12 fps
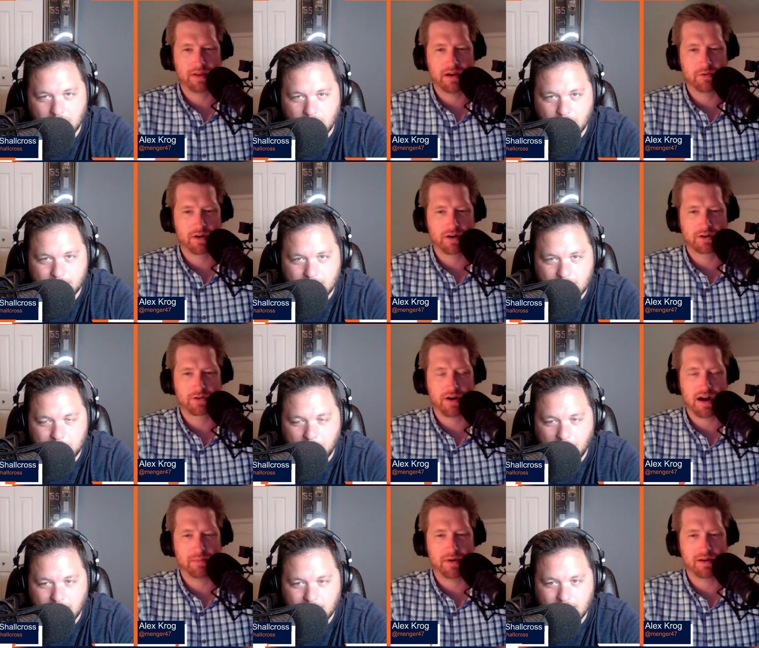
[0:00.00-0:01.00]
Speaker 1: little, yeah, we're going to
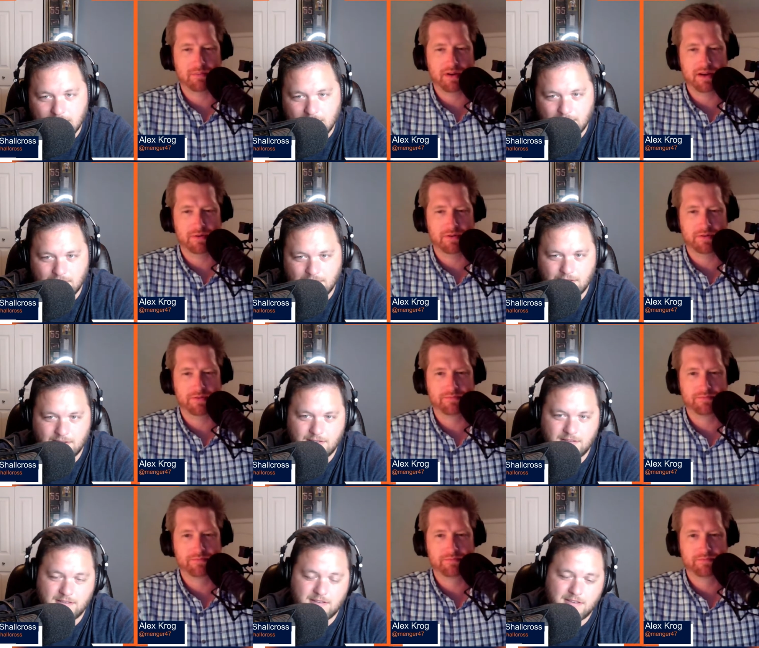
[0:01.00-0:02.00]
crap on people.
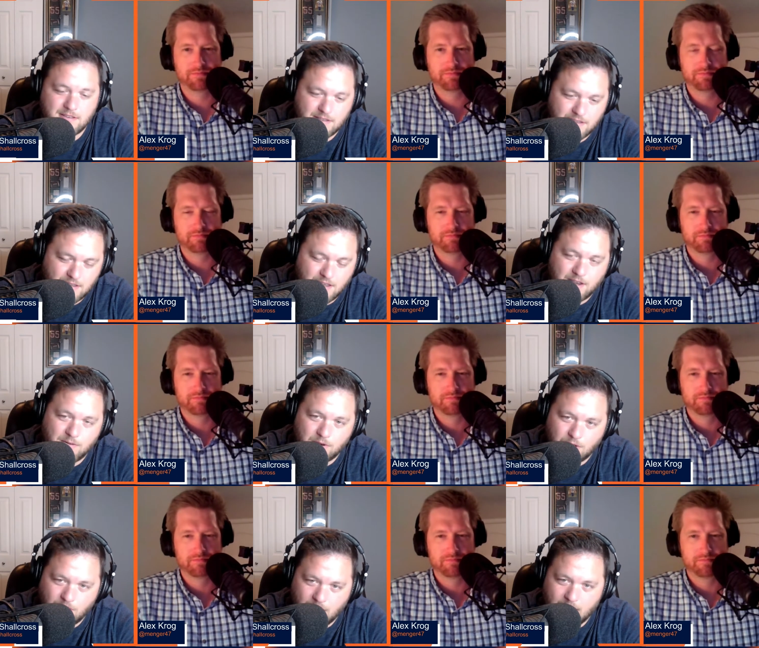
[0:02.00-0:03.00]
Speaker 2: We're
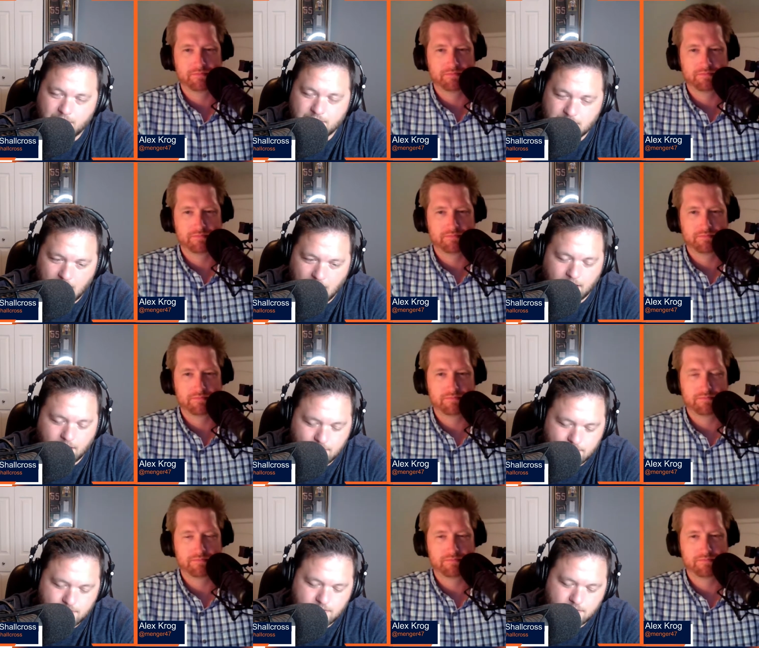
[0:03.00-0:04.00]
crap. The
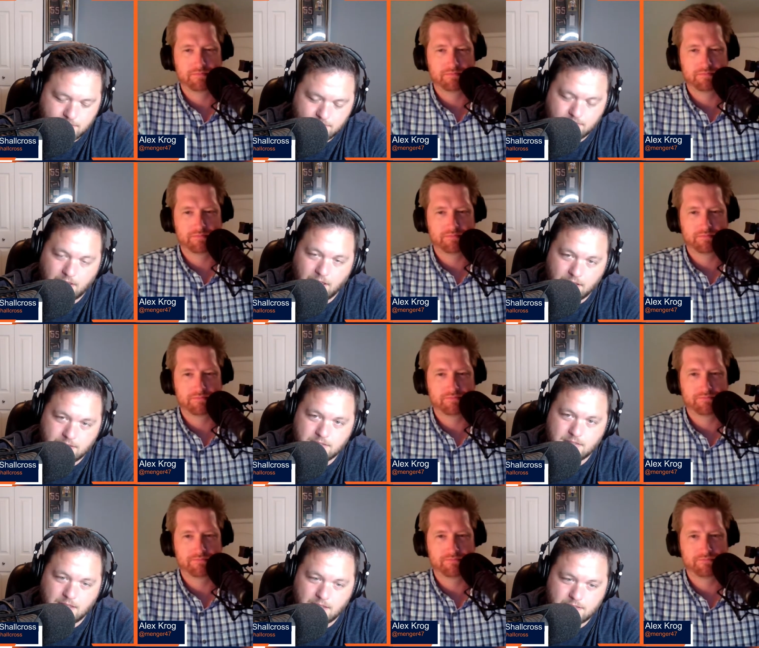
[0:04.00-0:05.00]
Sackos. Yes,
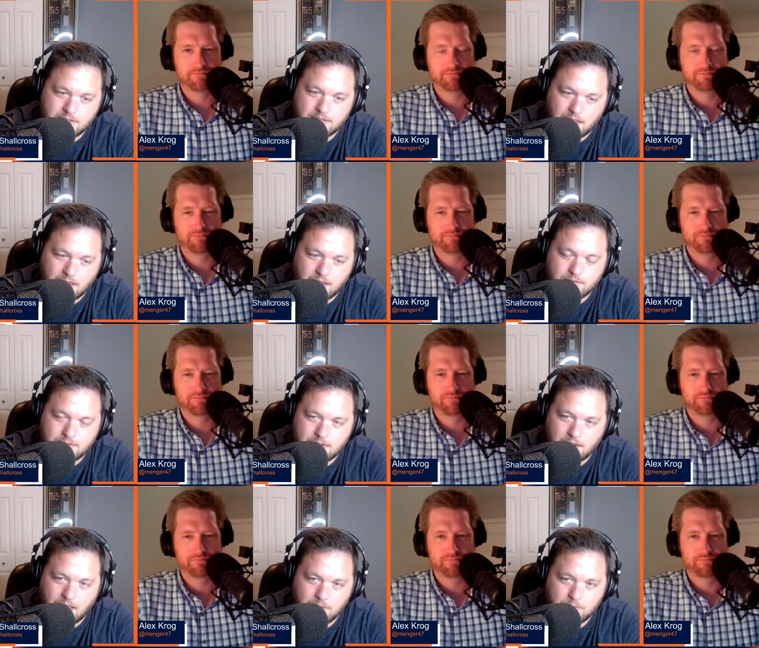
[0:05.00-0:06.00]
that's exactly what's going to
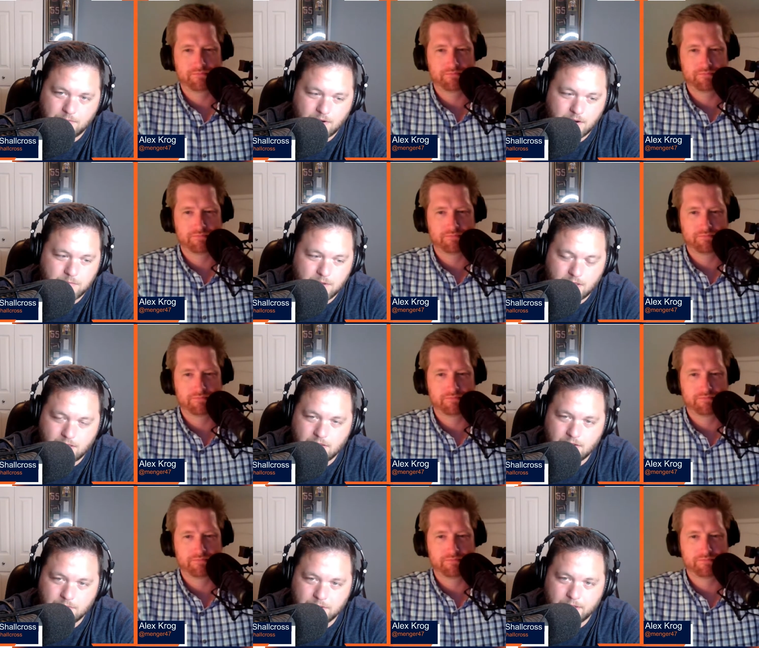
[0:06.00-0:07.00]
happen. We're going to be a little
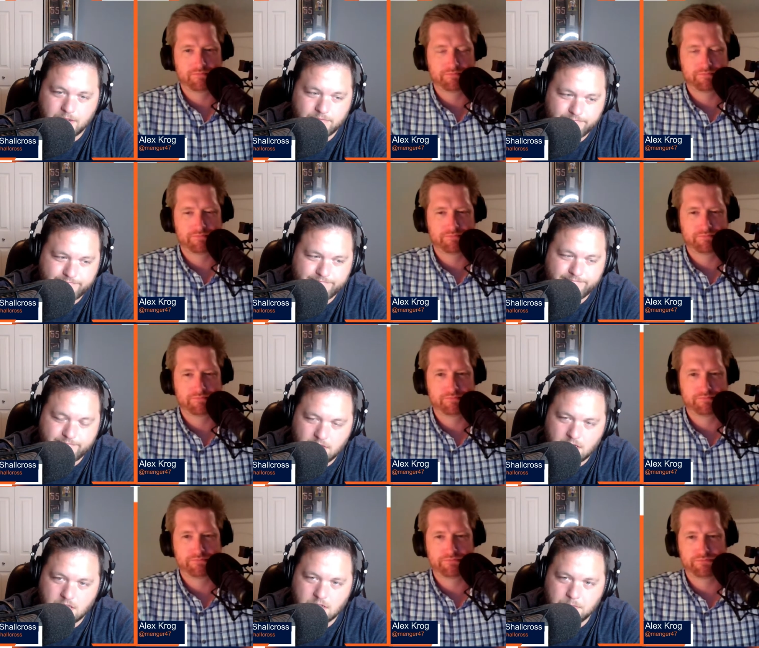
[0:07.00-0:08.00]
bit, a
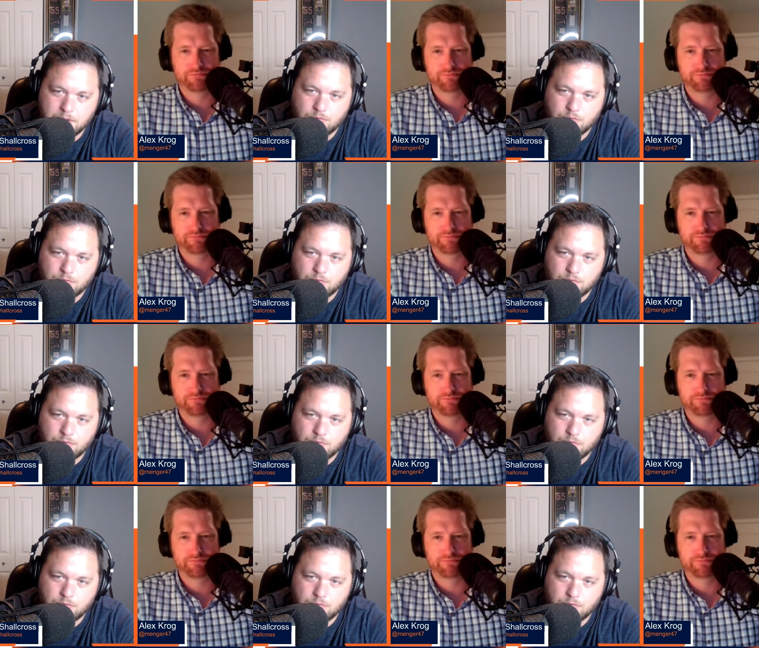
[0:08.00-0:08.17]
little bit